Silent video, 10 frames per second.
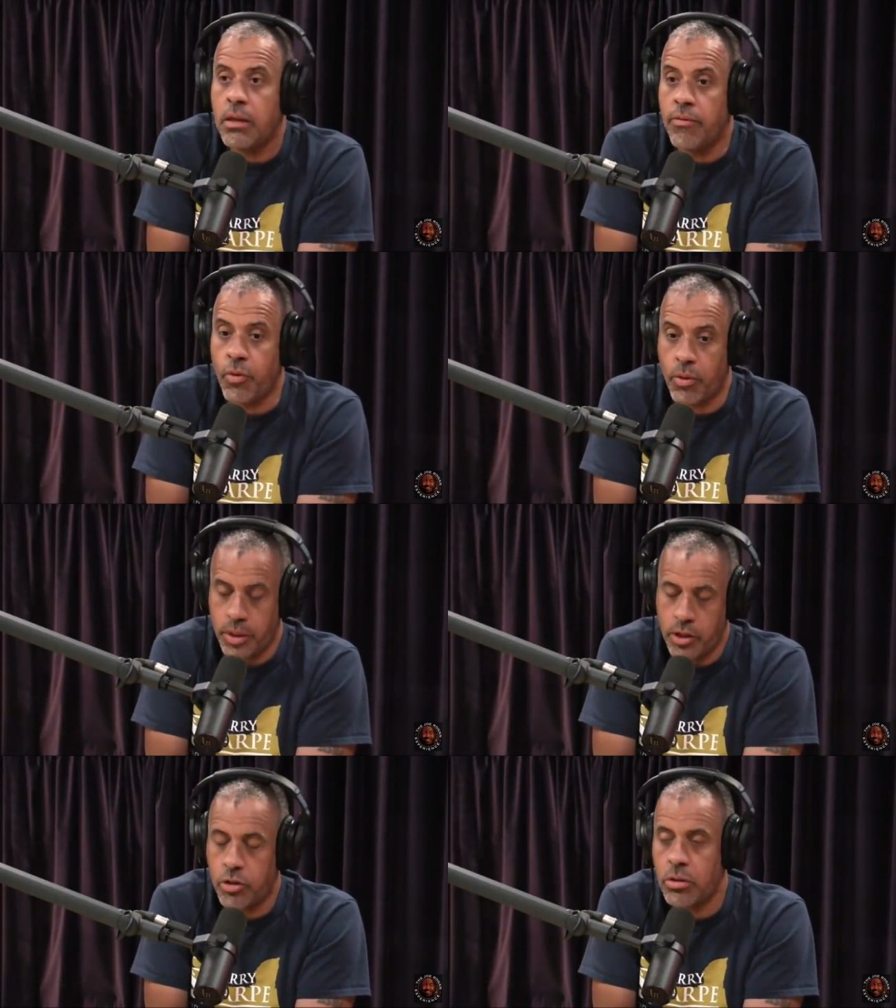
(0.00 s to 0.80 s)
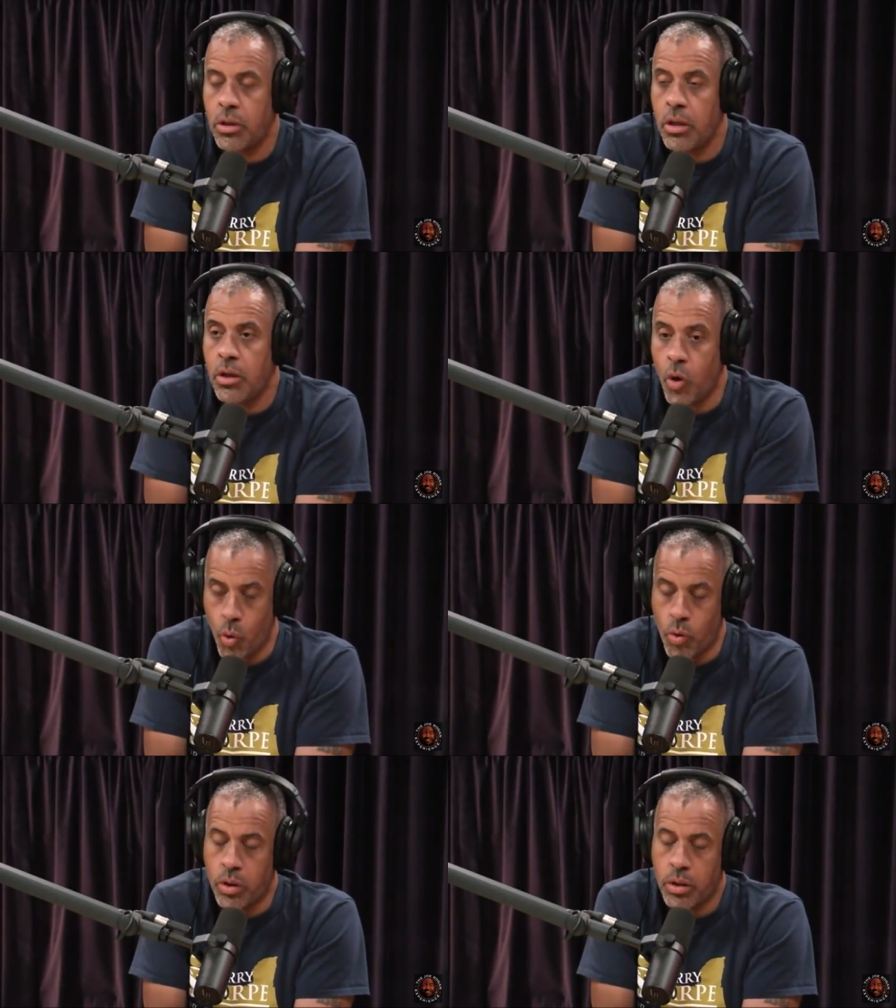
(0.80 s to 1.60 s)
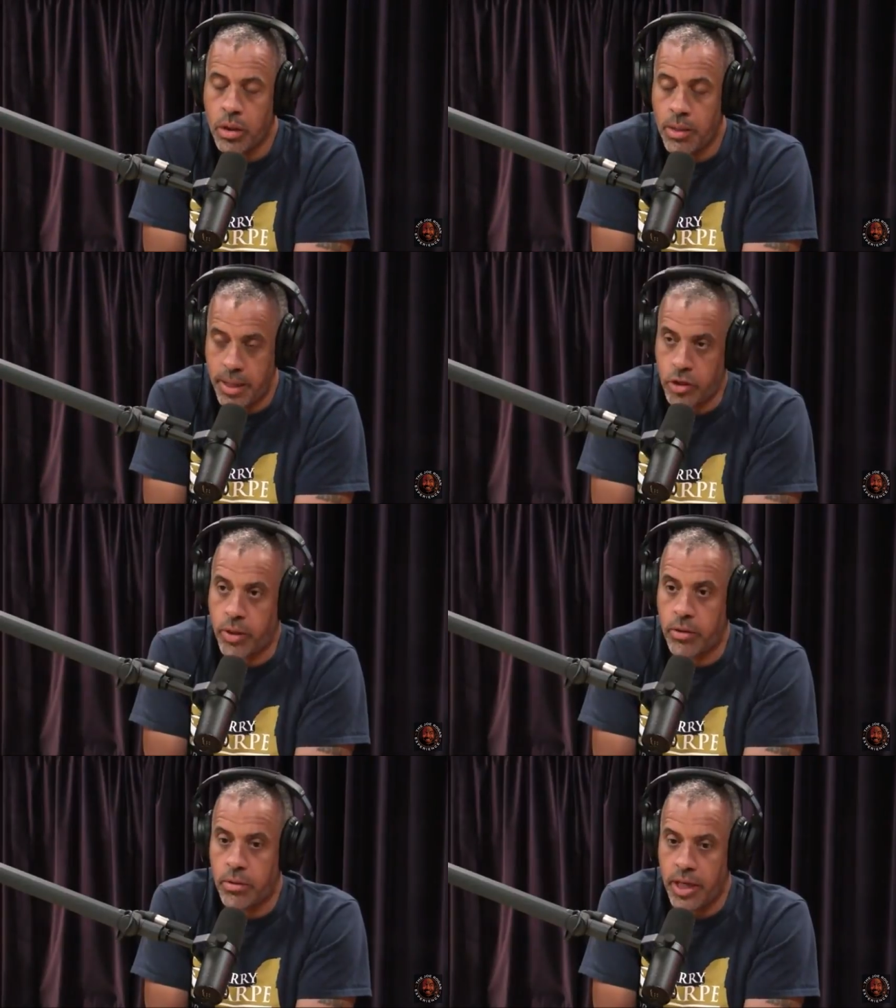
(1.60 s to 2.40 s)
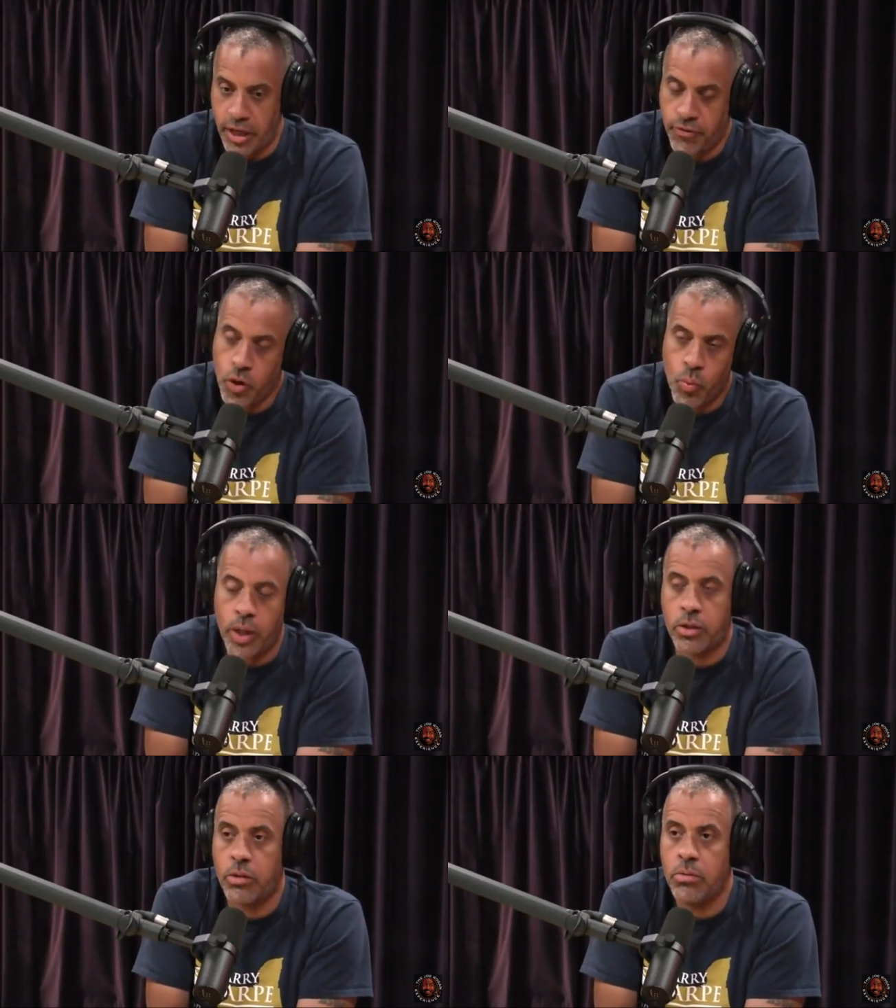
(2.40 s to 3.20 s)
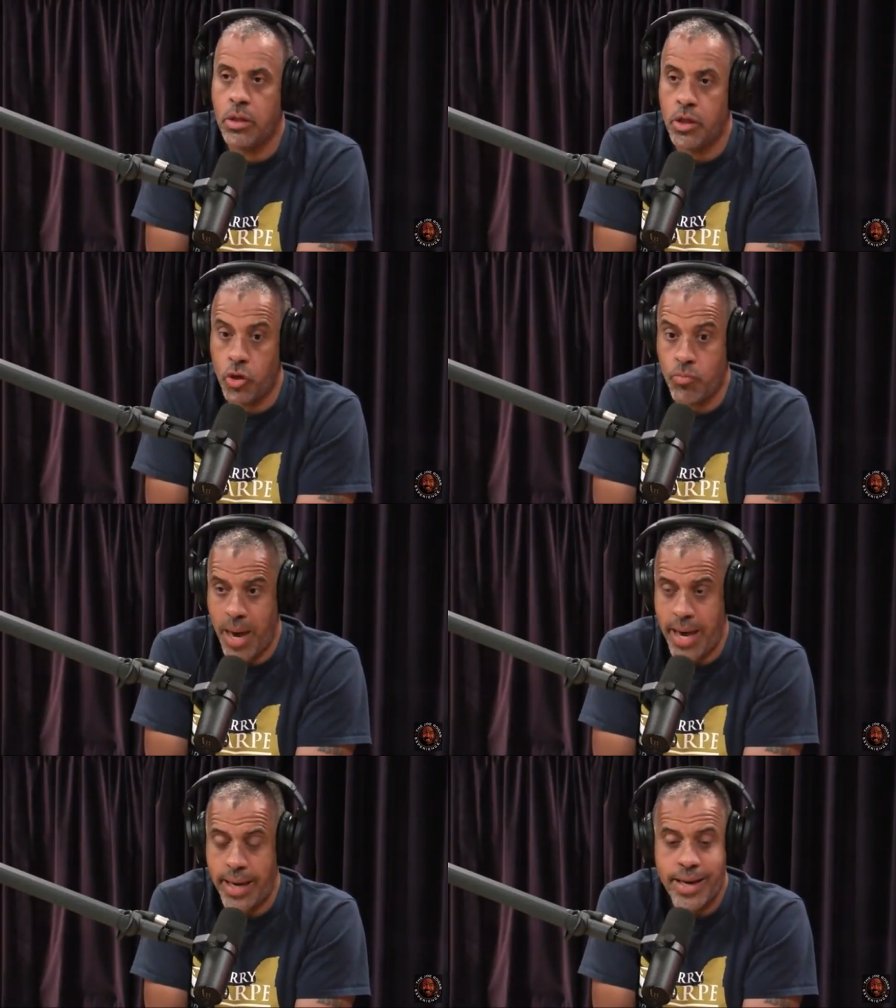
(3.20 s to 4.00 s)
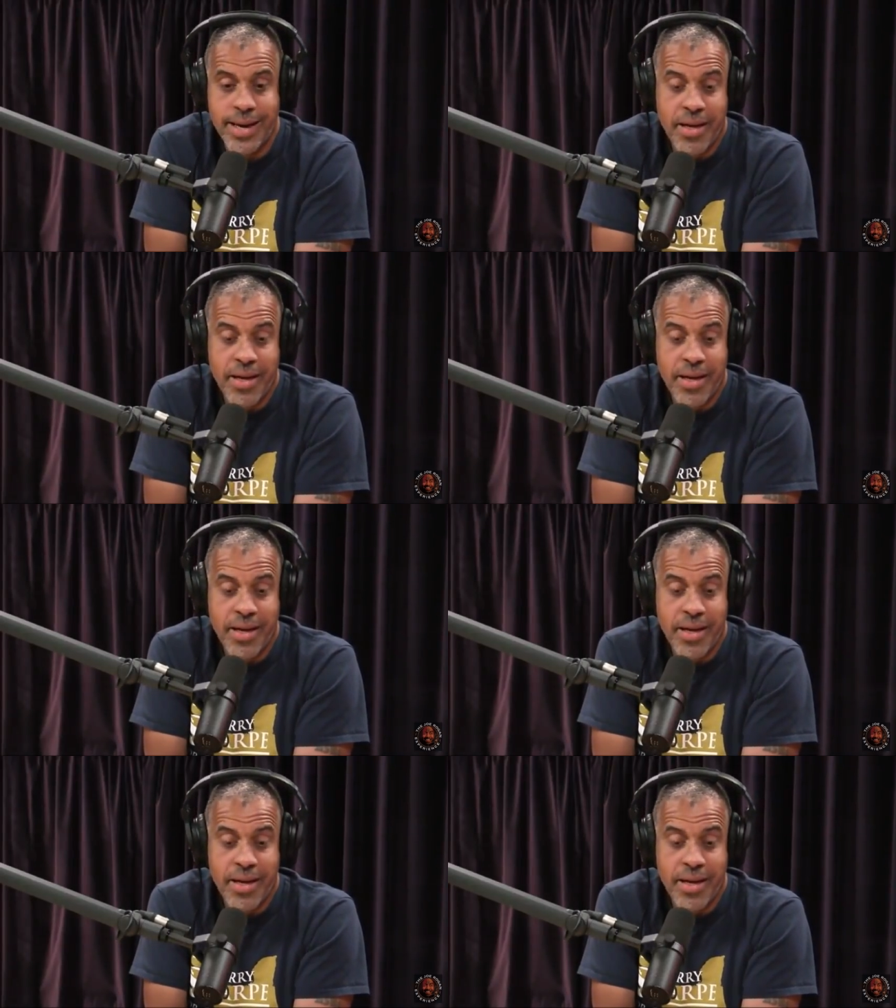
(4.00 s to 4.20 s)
If you are a teacher or an administrator, if you want to, you may.